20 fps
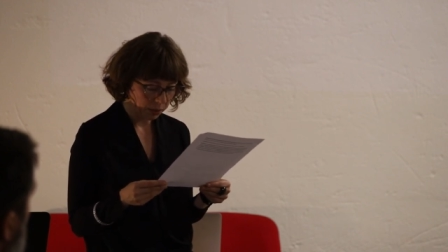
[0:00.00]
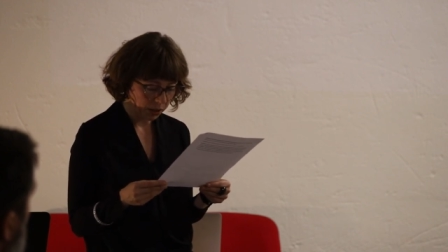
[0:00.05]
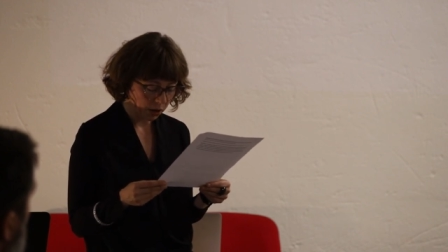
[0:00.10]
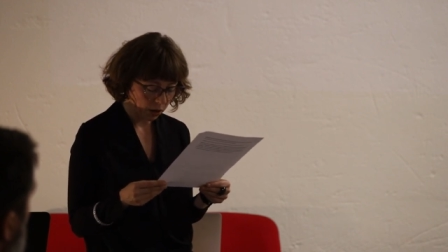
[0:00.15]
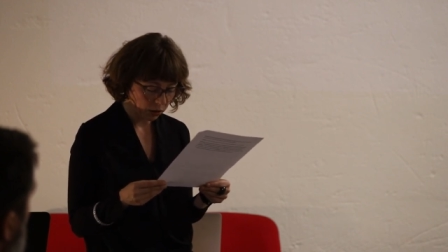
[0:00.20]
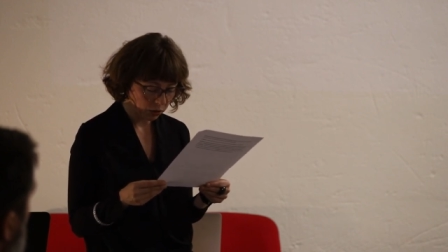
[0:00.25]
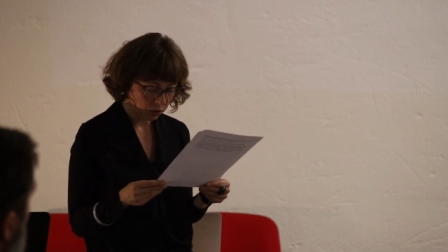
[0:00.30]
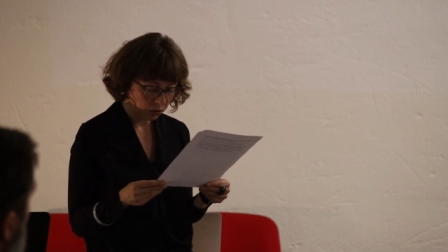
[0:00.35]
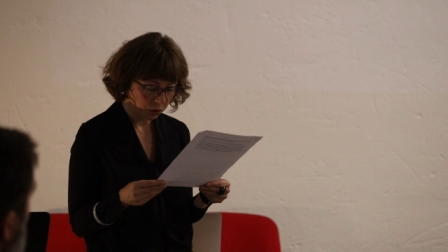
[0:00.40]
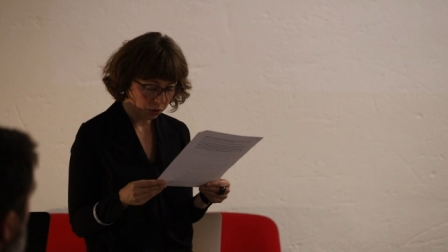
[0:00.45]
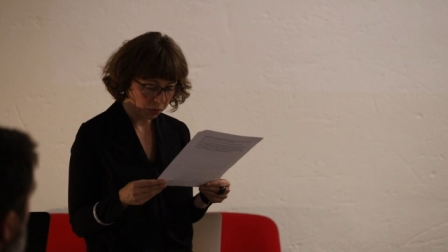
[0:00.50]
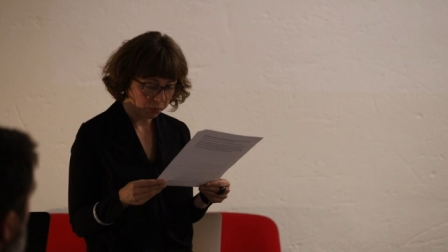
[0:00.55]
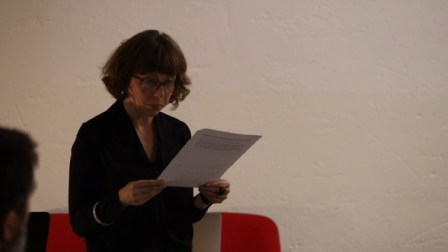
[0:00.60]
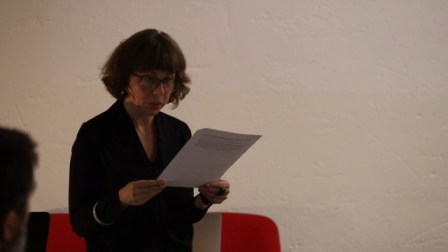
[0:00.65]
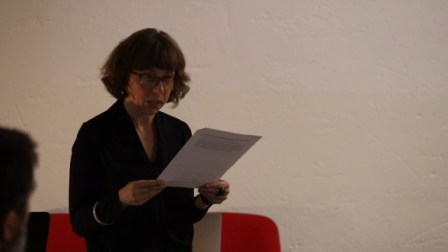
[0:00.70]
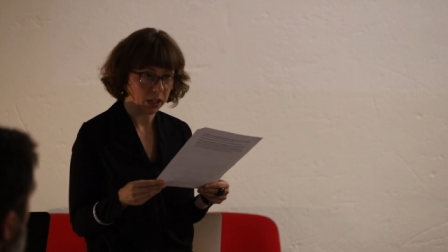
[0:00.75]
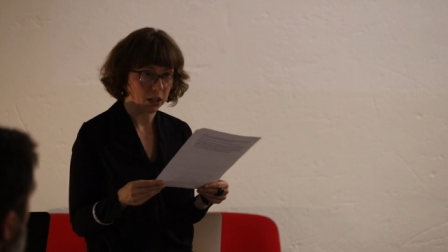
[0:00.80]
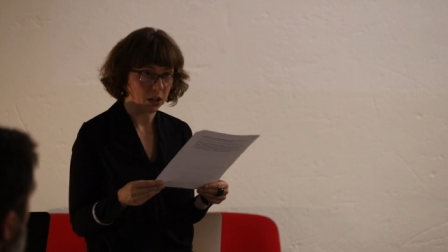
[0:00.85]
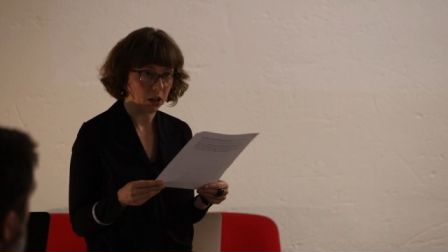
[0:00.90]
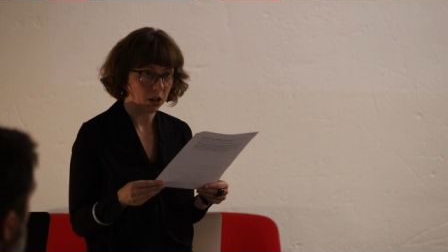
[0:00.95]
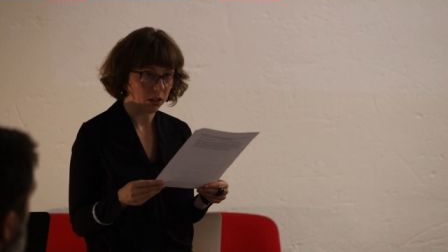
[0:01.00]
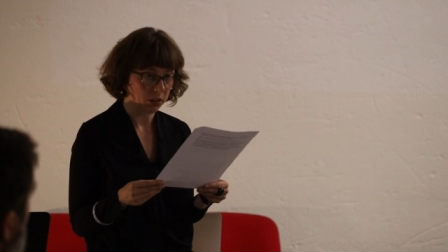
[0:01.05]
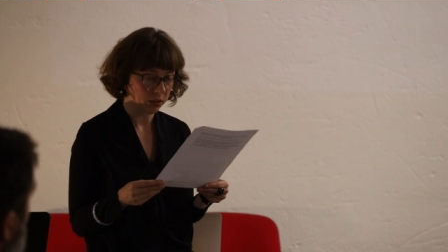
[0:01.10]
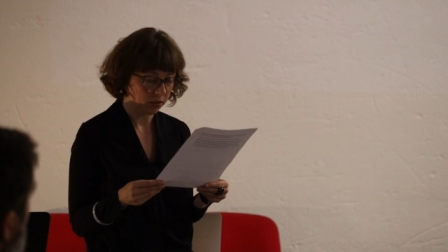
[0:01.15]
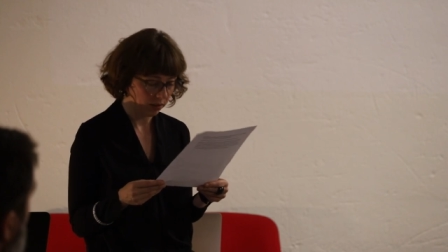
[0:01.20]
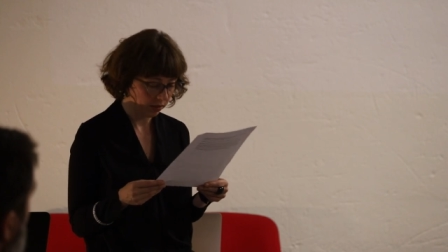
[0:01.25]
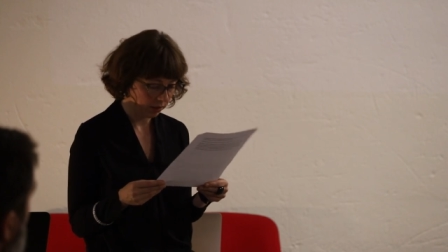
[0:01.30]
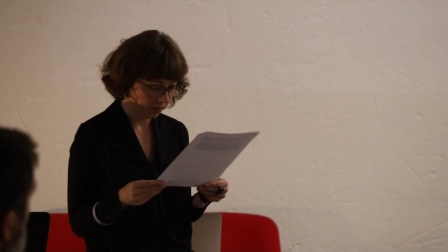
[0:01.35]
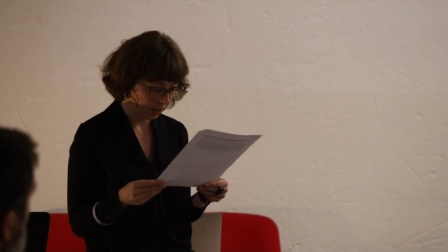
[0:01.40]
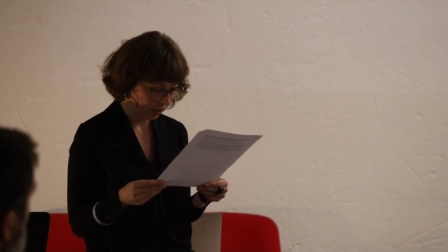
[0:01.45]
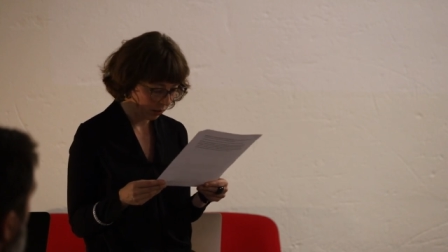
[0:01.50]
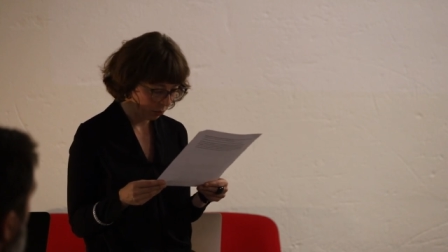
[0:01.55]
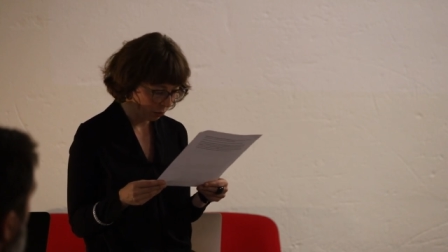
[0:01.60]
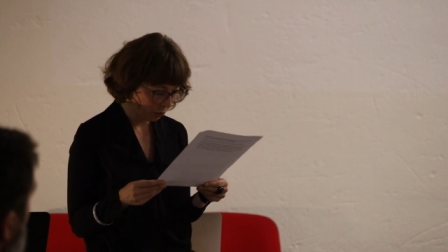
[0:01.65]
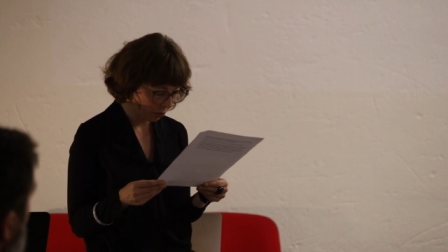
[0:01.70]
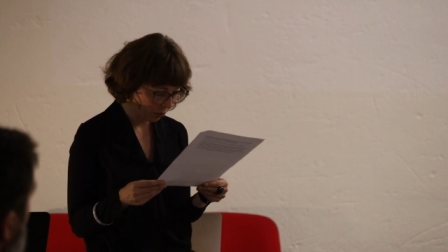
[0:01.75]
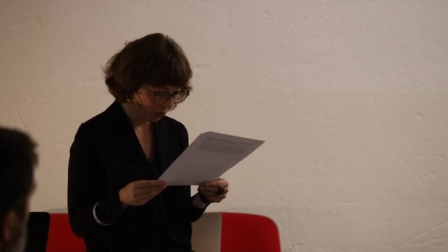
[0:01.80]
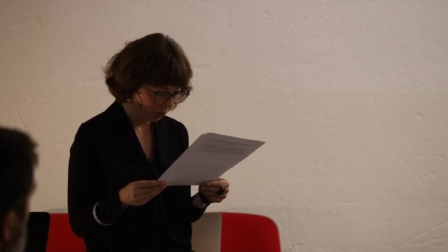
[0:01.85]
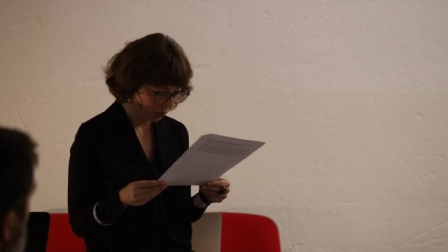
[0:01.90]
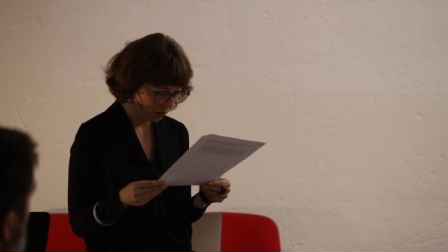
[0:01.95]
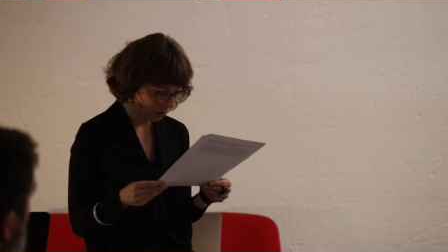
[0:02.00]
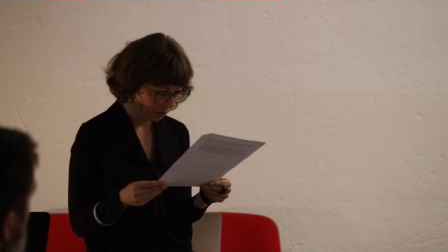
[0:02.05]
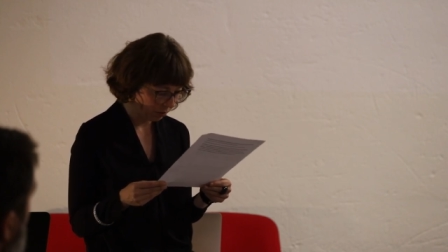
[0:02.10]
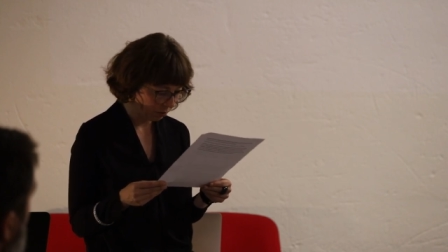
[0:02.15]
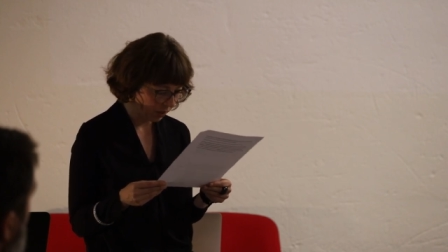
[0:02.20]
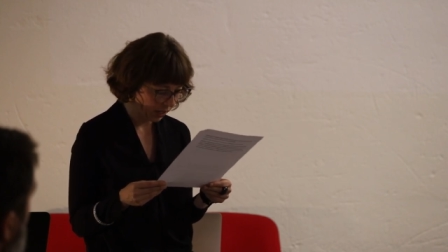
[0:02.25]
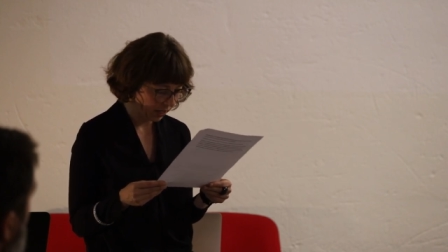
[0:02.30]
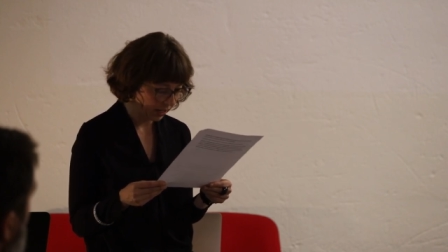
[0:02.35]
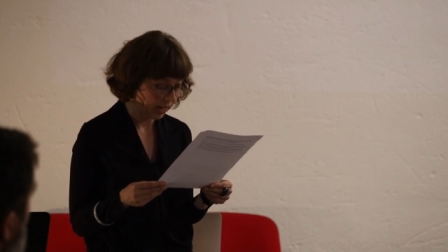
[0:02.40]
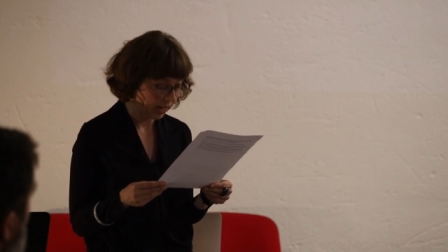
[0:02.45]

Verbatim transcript: but also because it would be